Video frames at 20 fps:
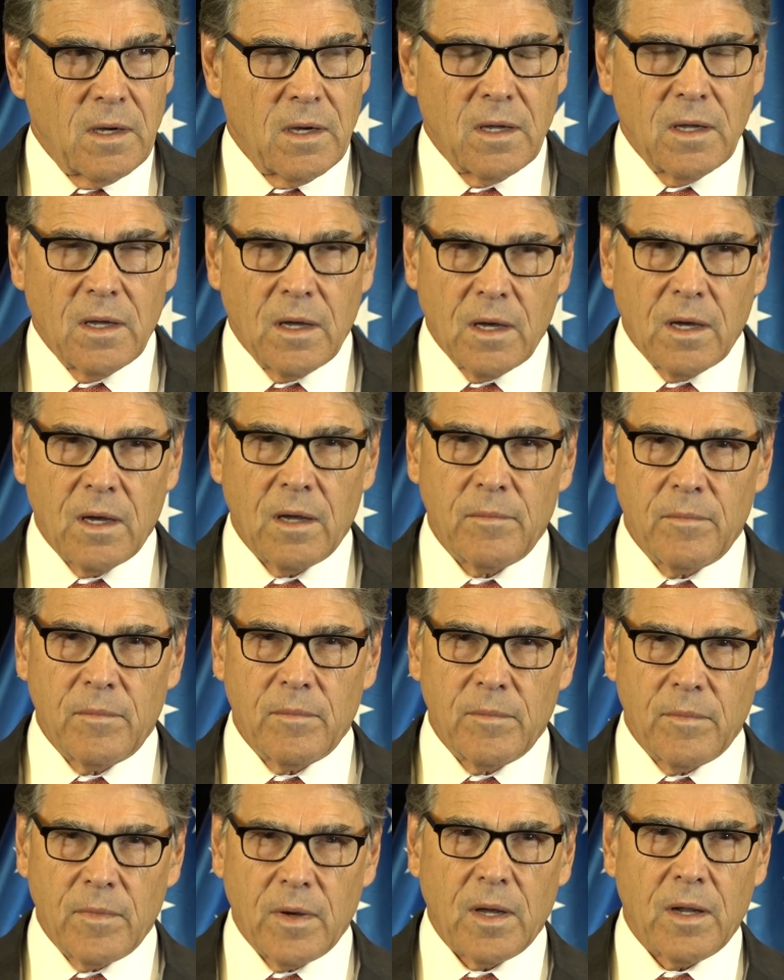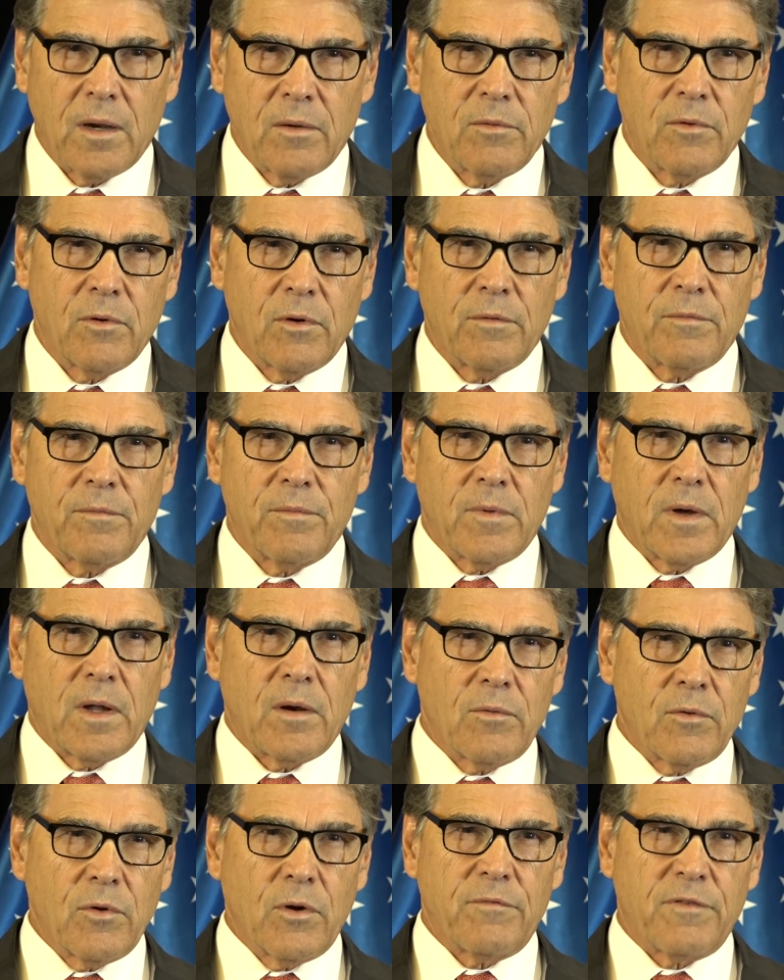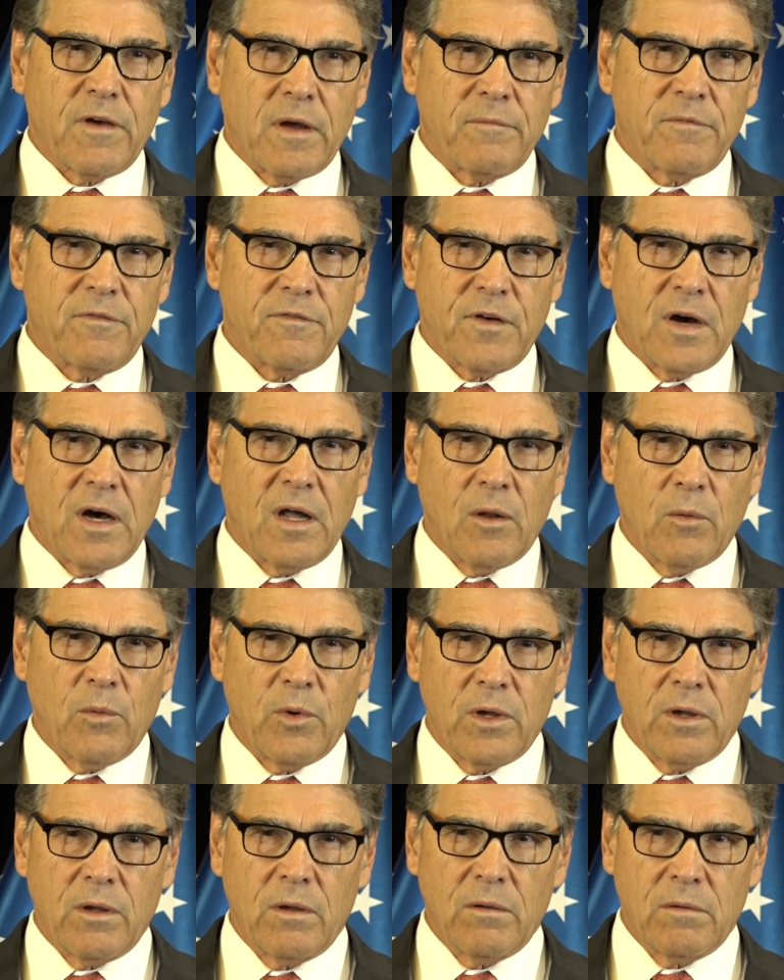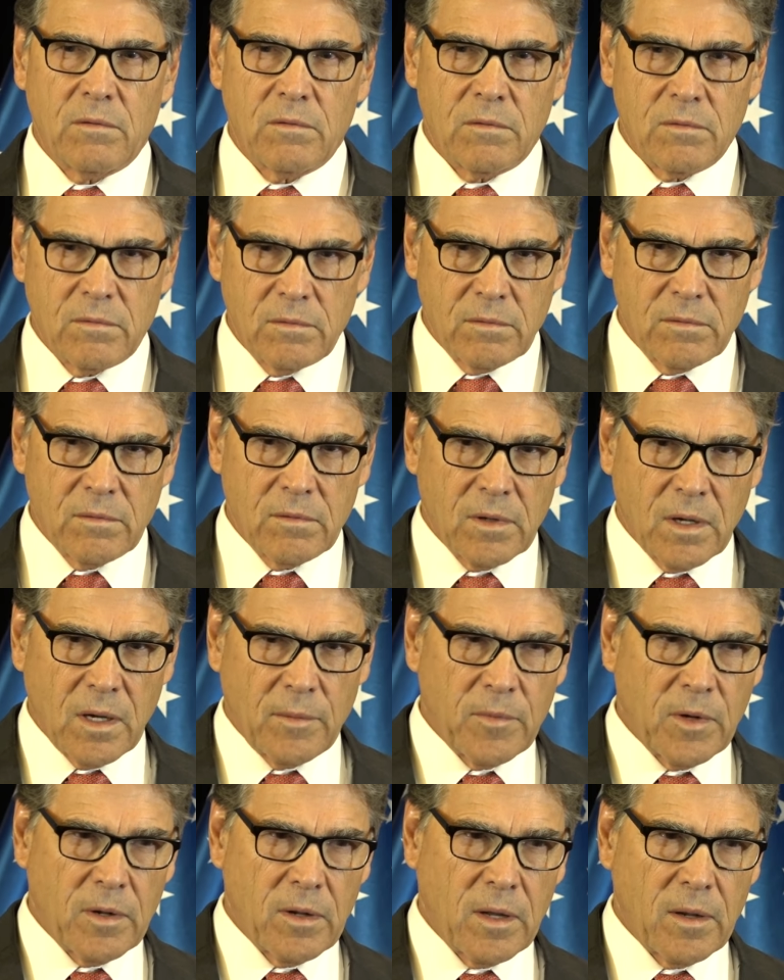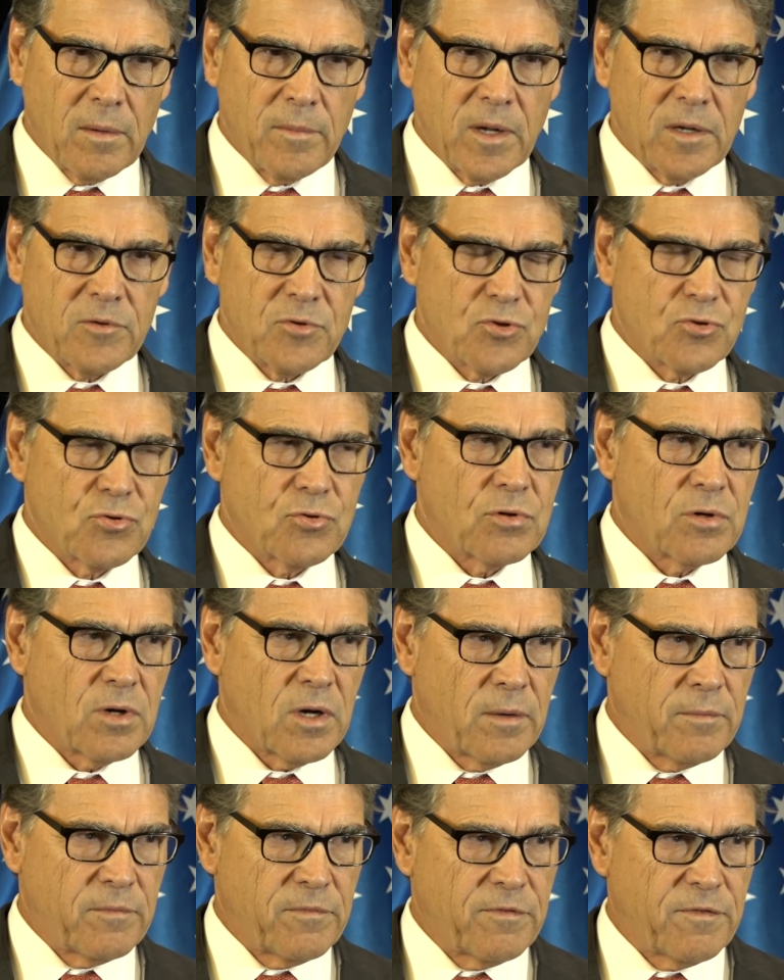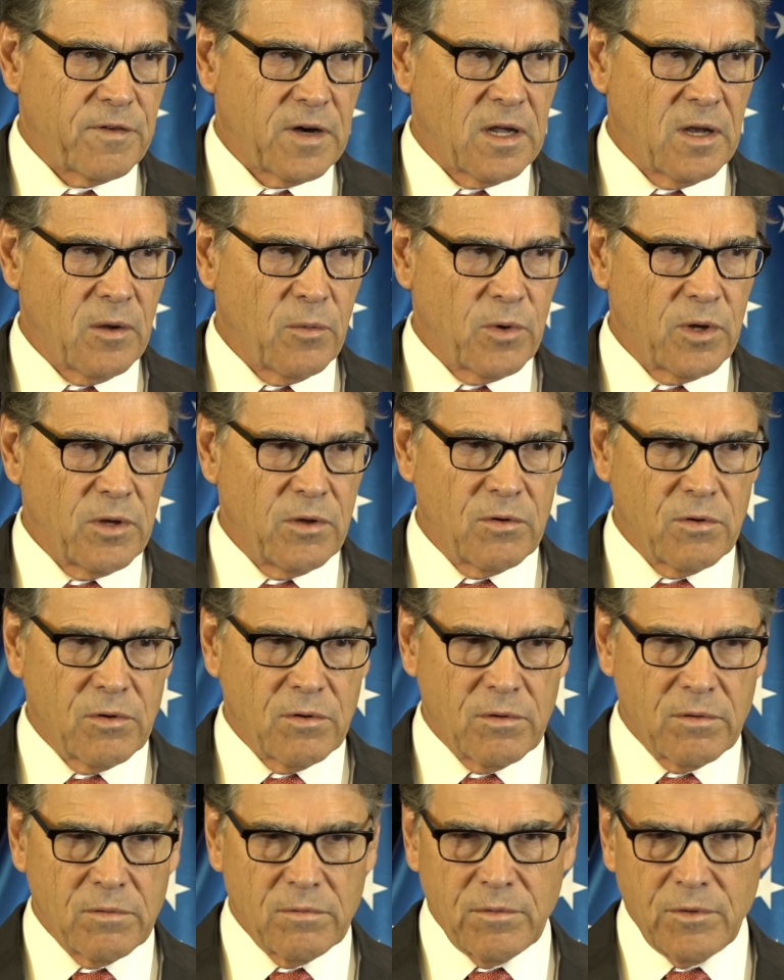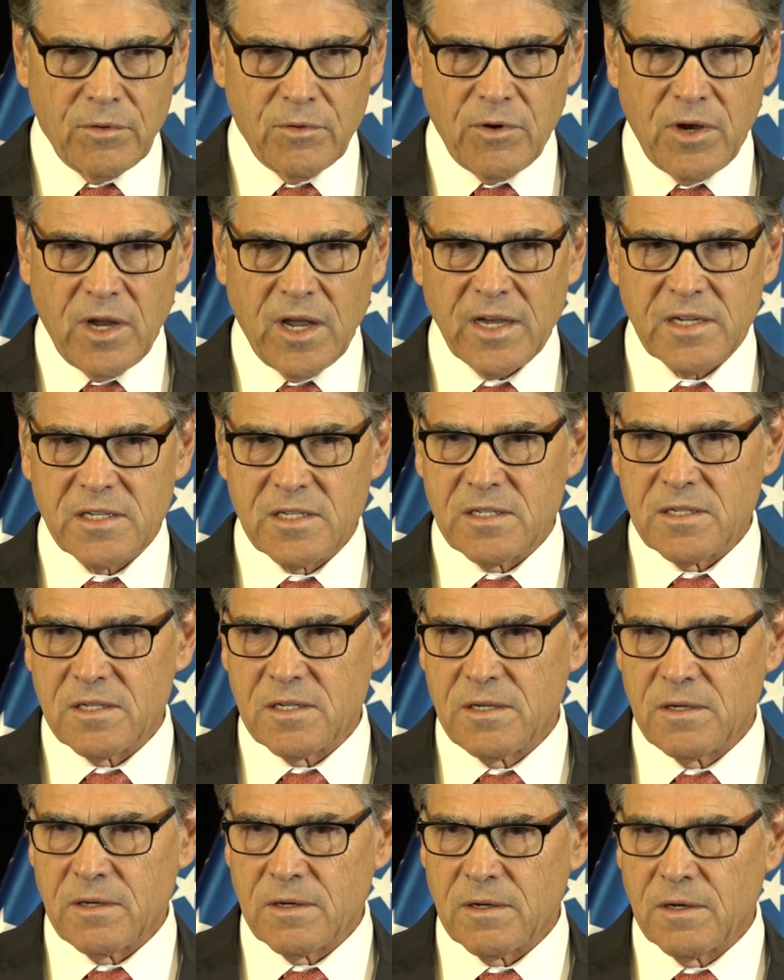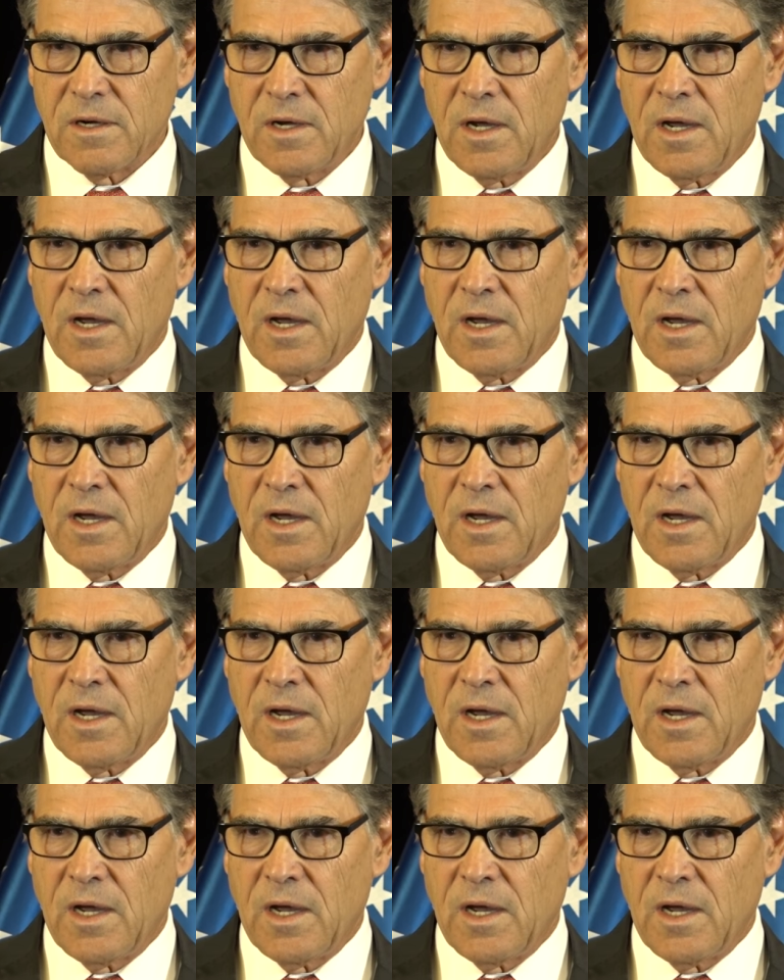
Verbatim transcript: I, arguments to, on the on the cyber sphere? I'm not. I'm not sure. I'm following your your nexus here.